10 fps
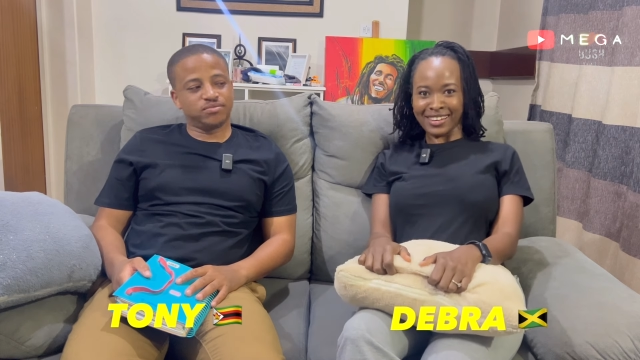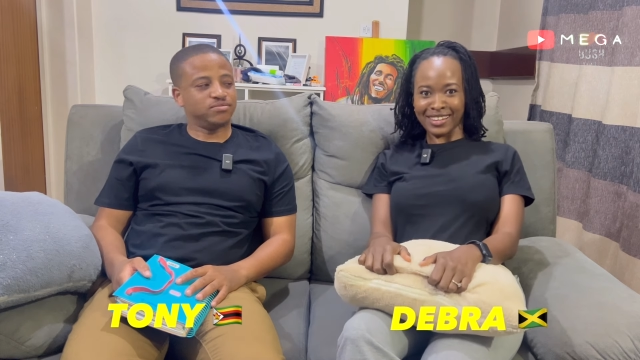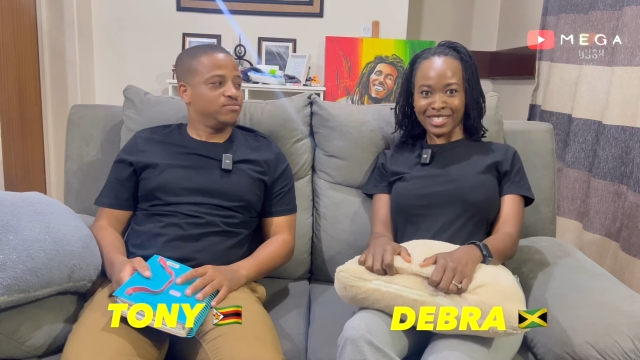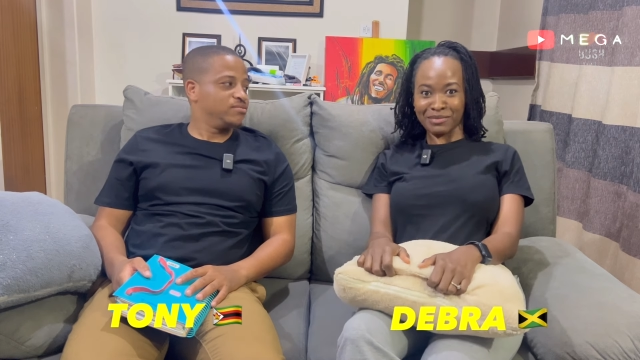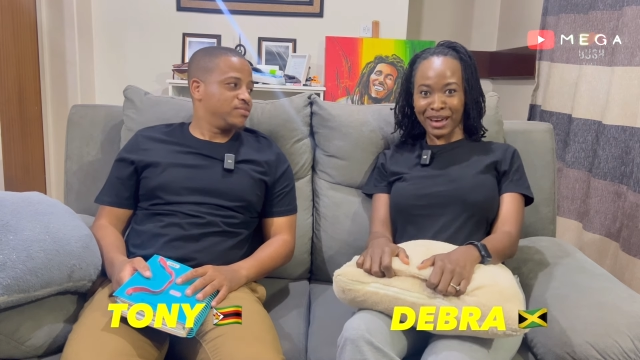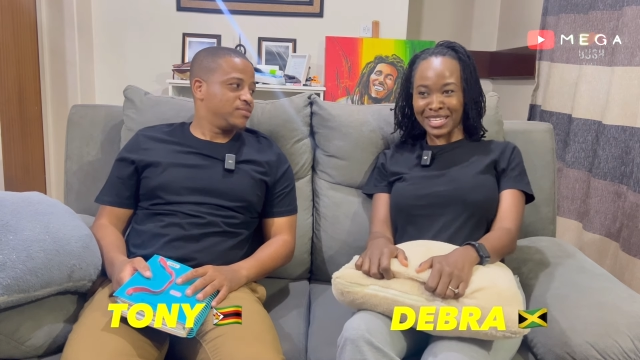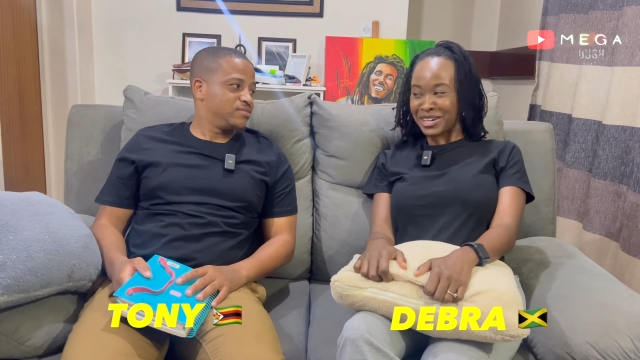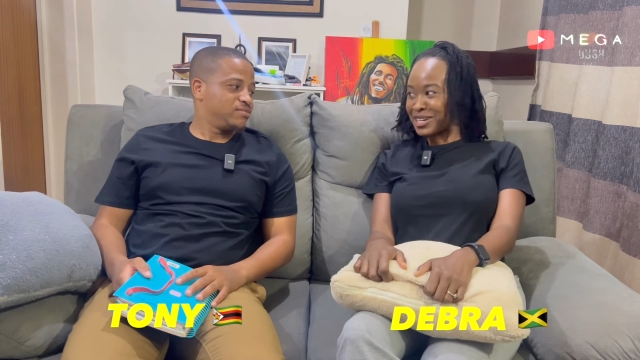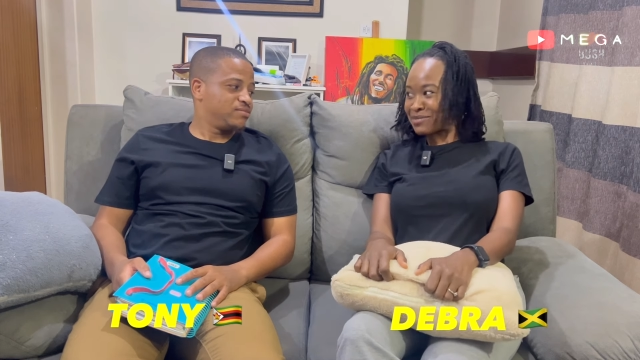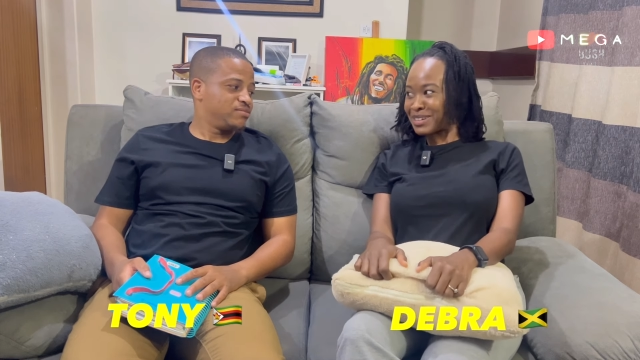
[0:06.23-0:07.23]
Speaker 1: It's my
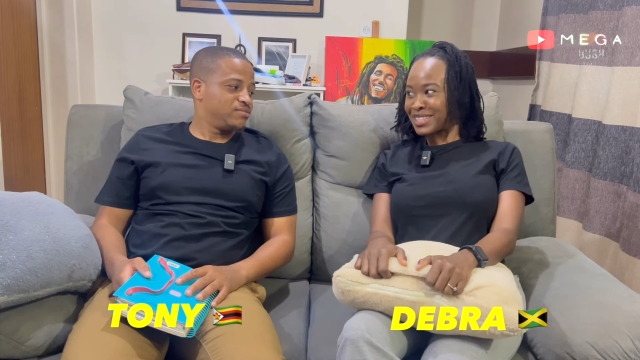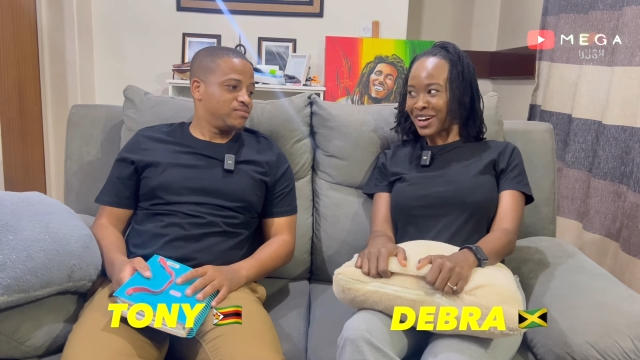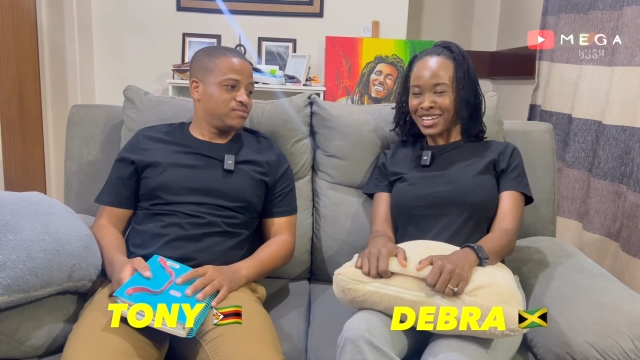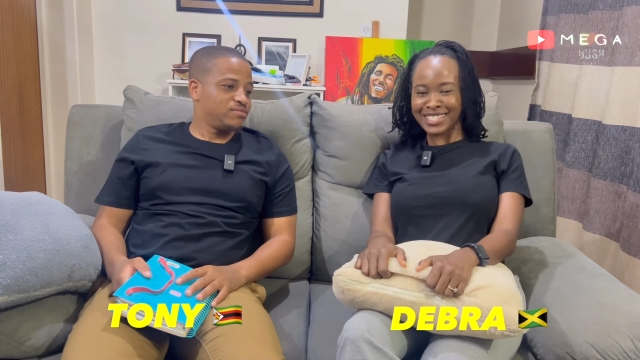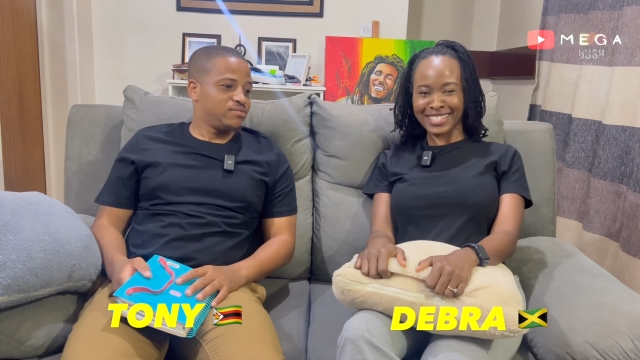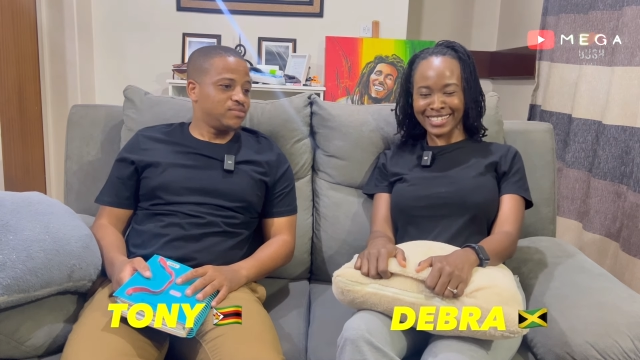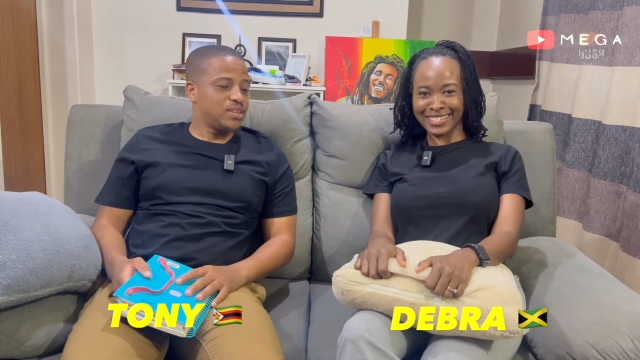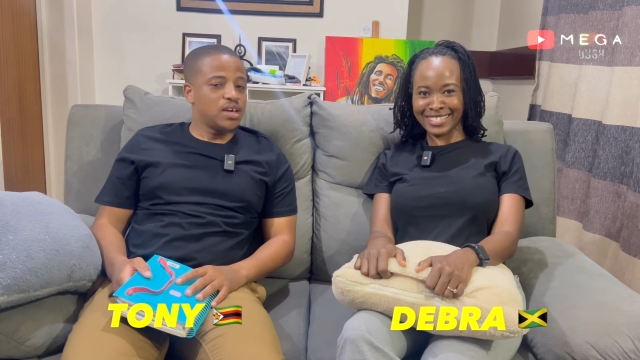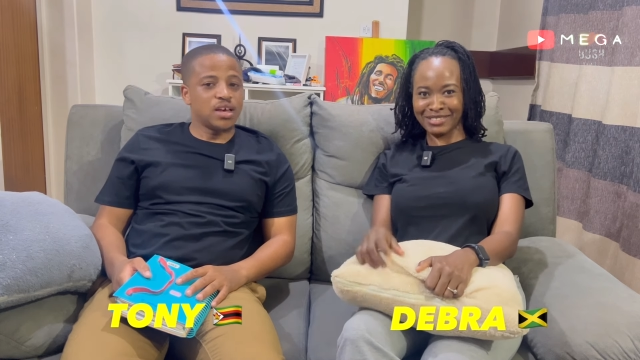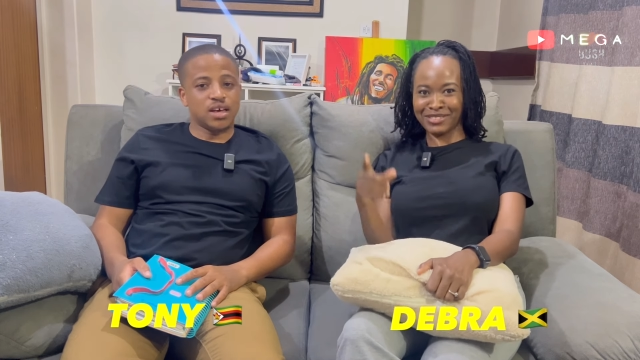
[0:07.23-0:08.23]
turn to be in the hot
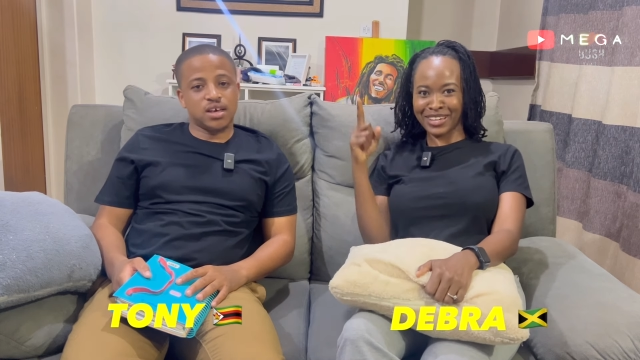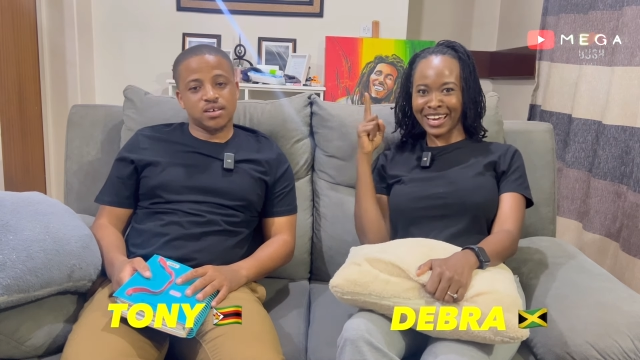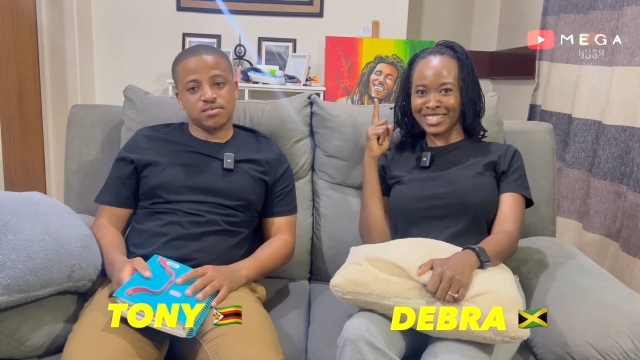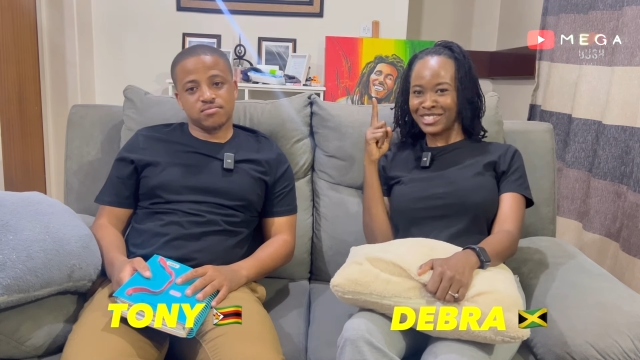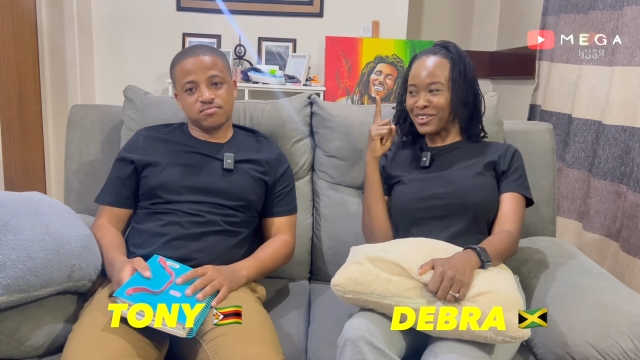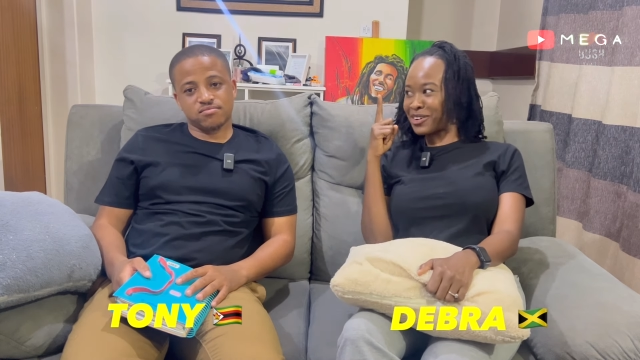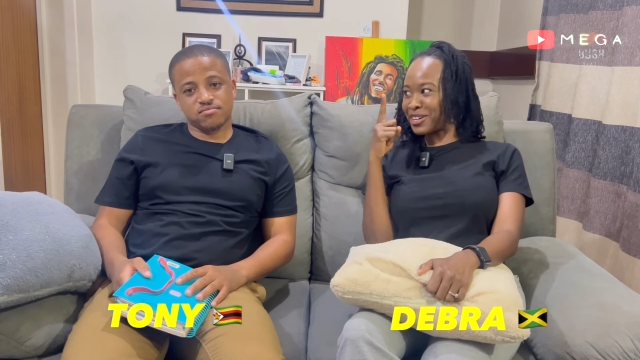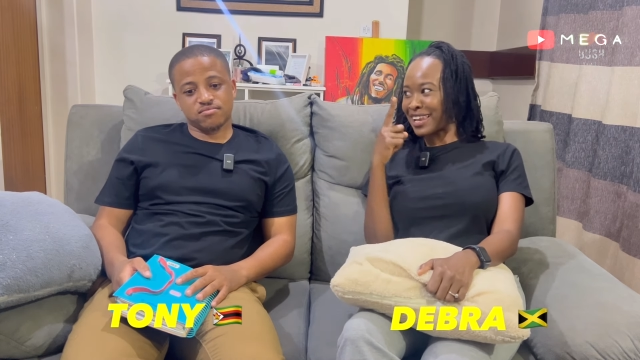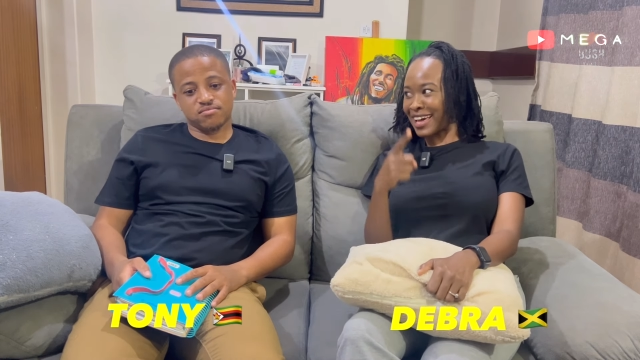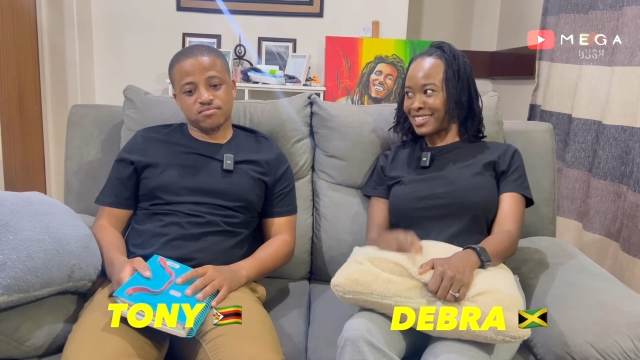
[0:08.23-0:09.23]
seat if you guys saw our
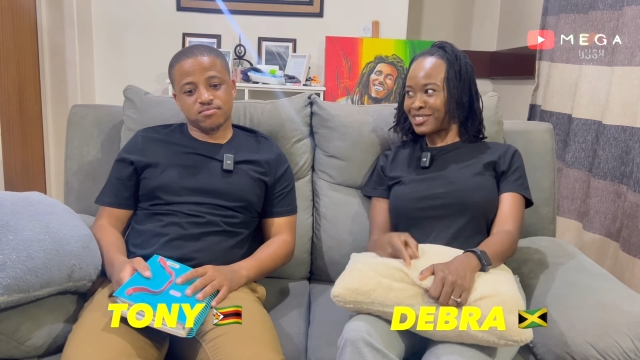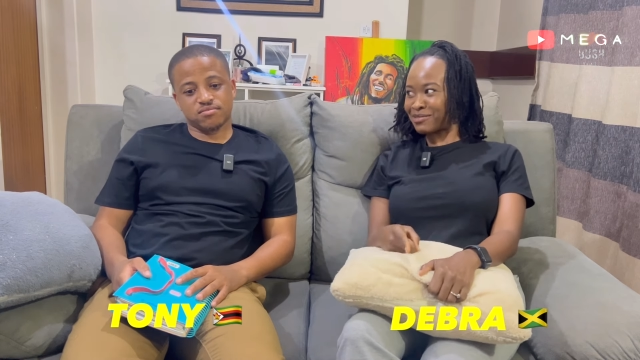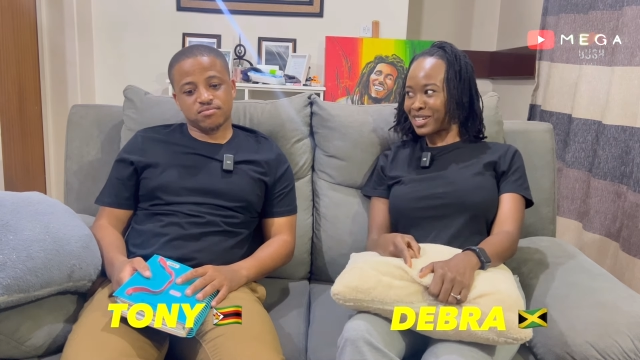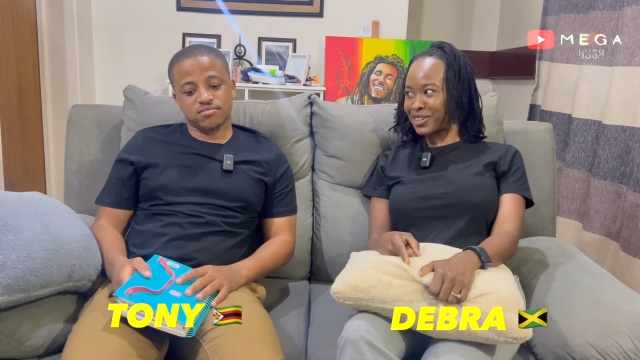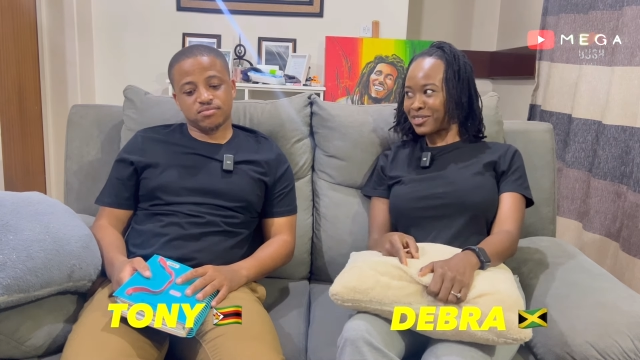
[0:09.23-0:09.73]
last video.